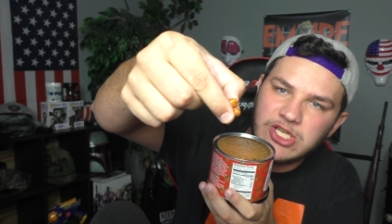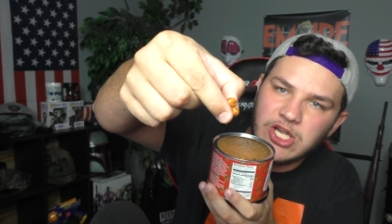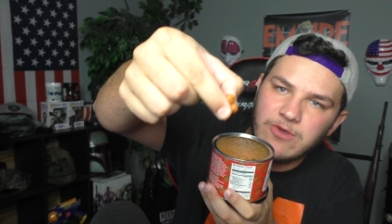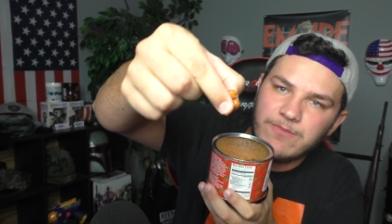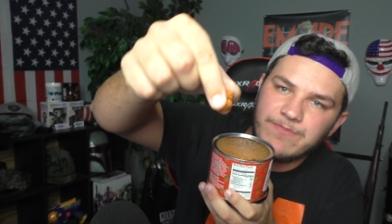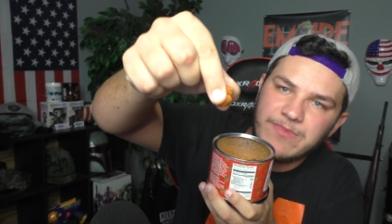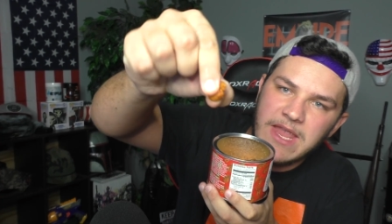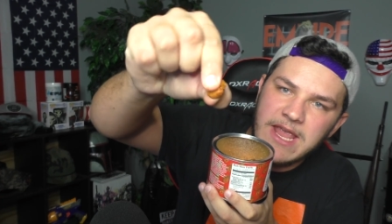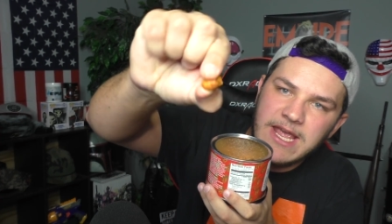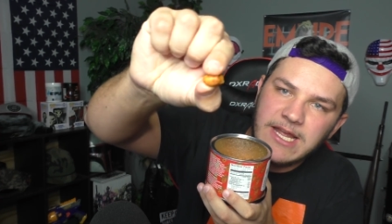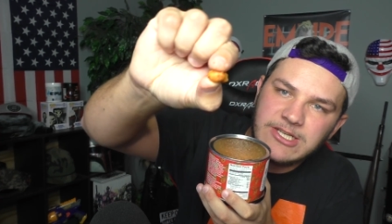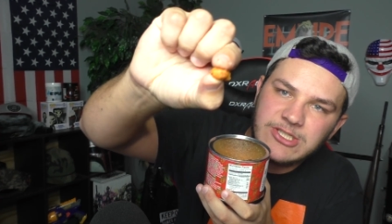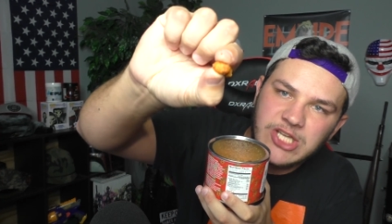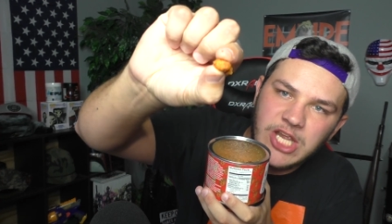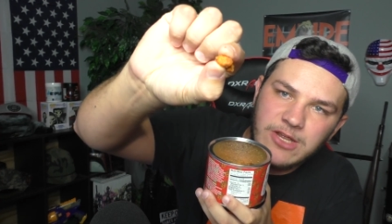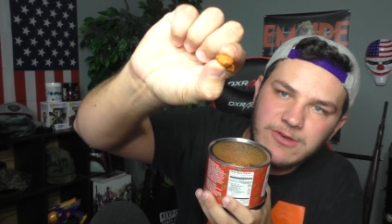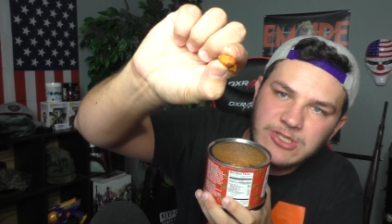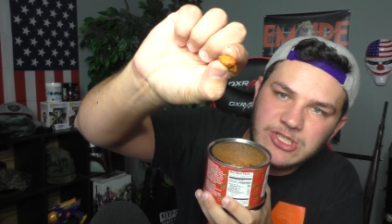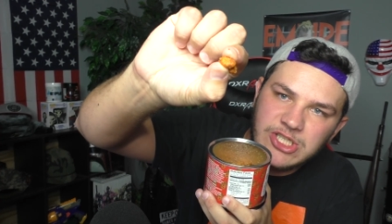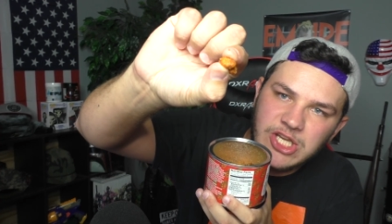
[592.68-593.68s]
two,
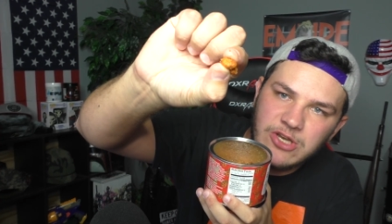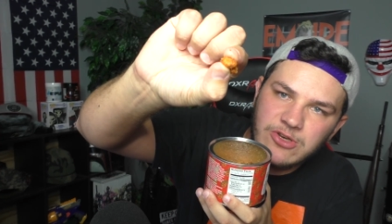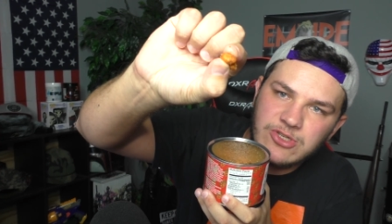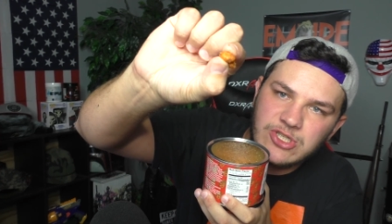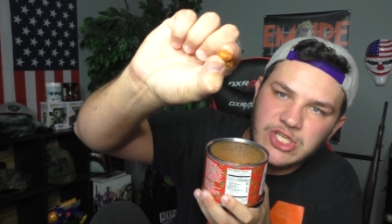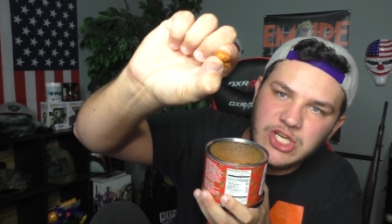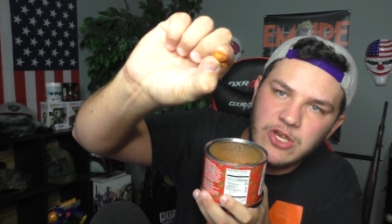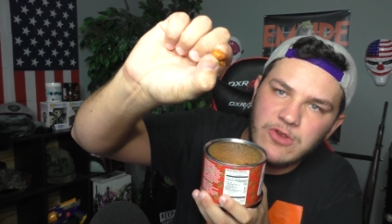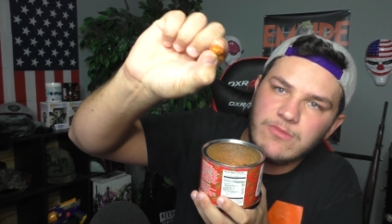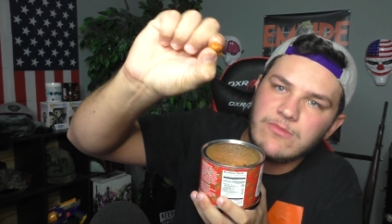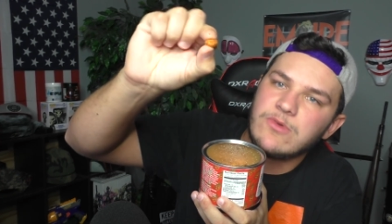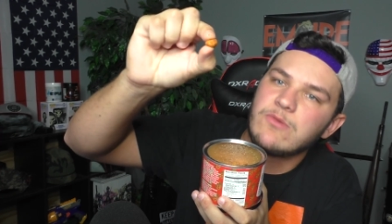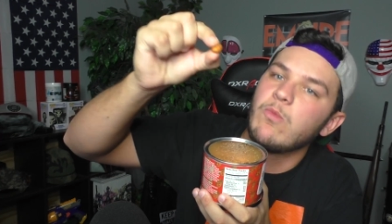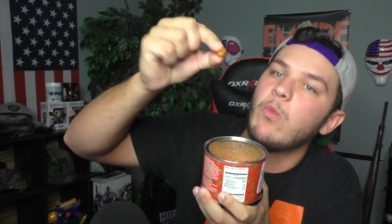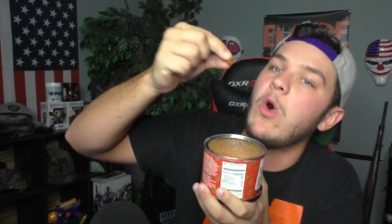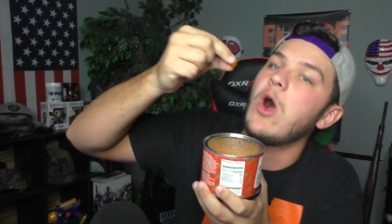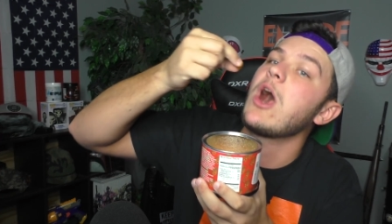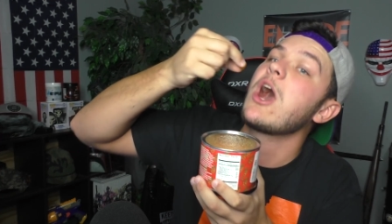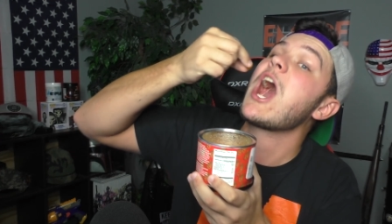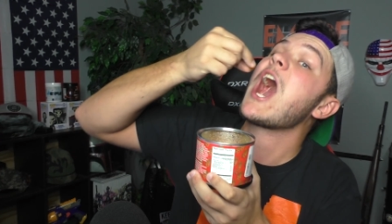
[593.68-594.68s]
two, two, two,
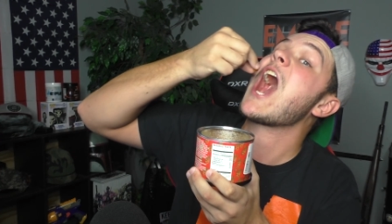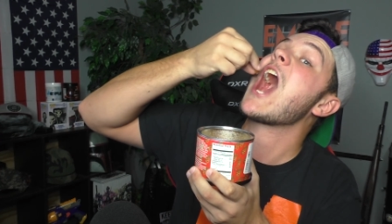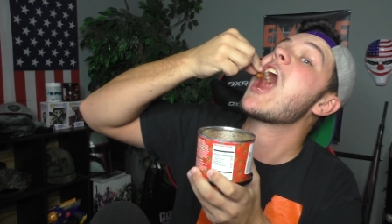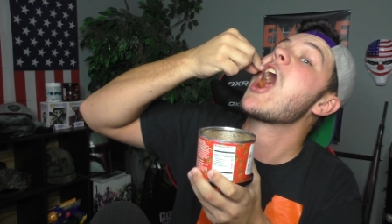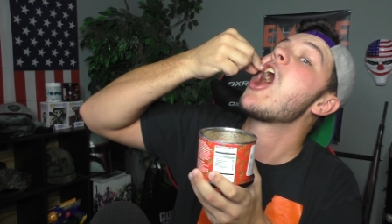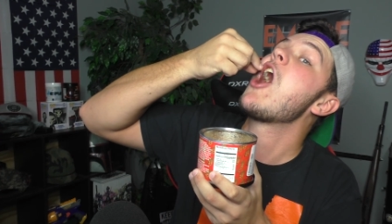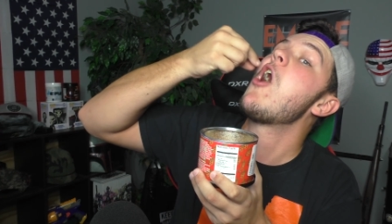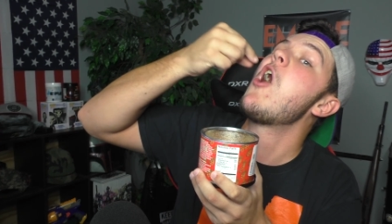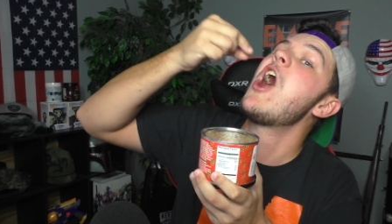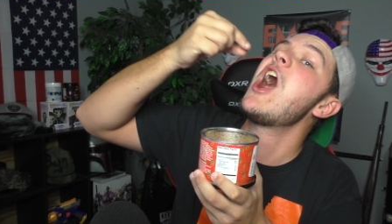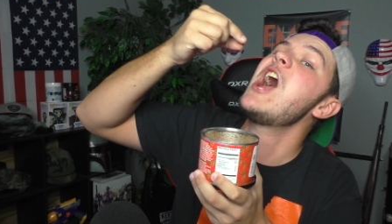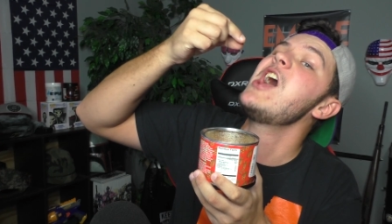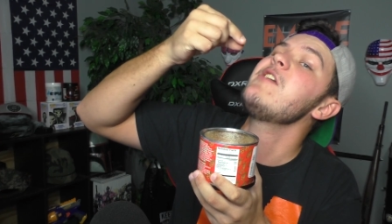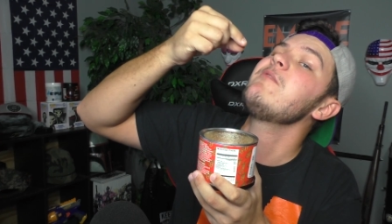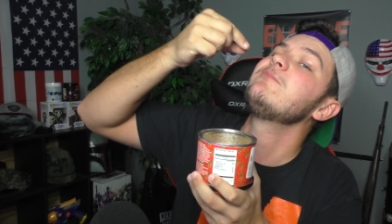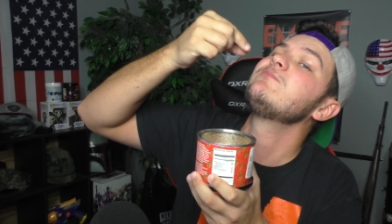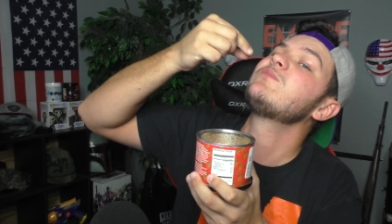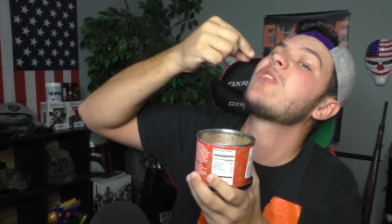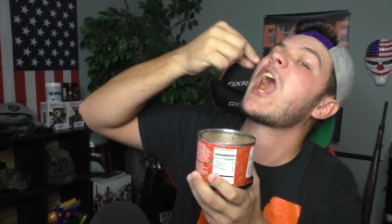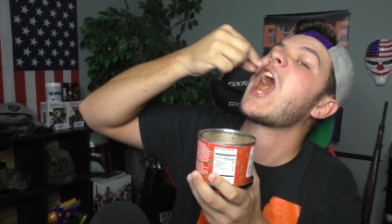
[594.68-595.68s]
what? All
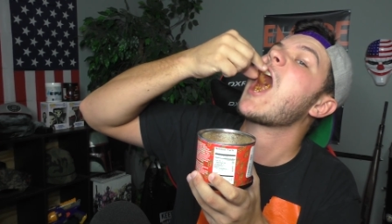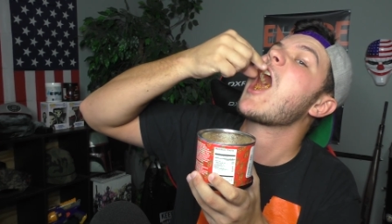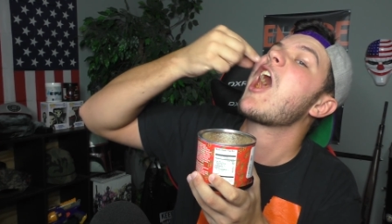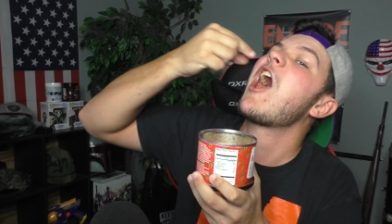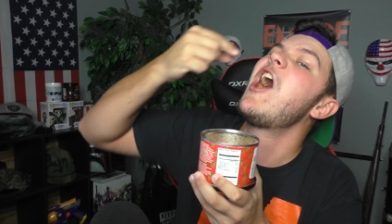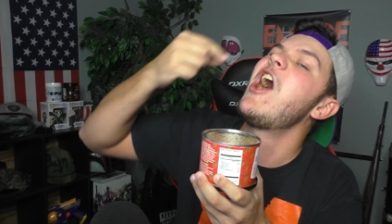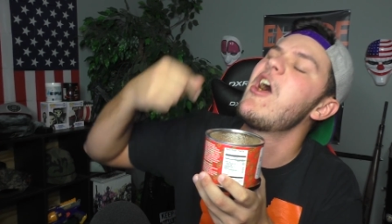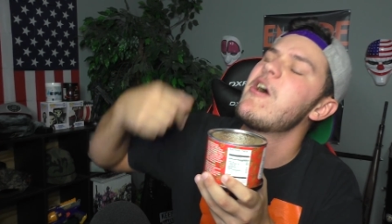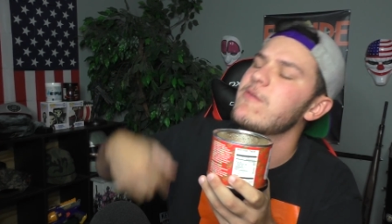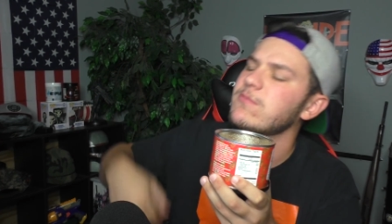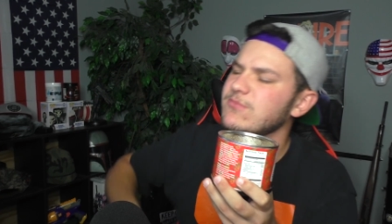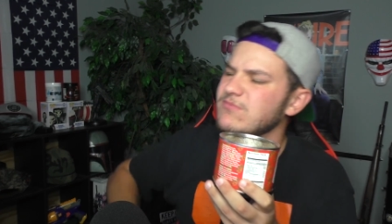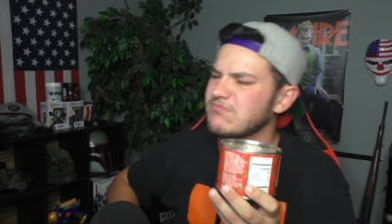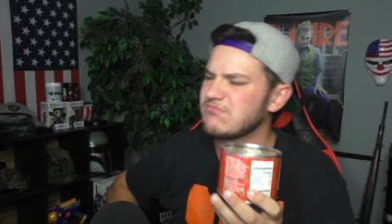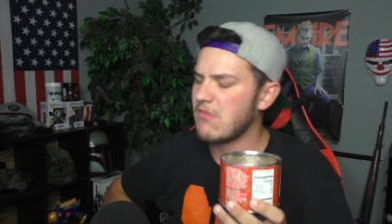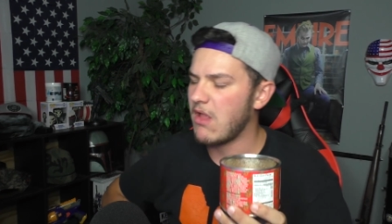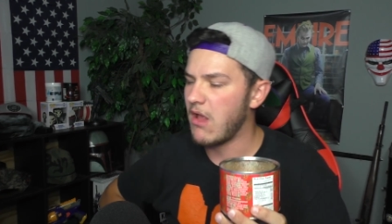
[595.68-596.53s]
right, oh.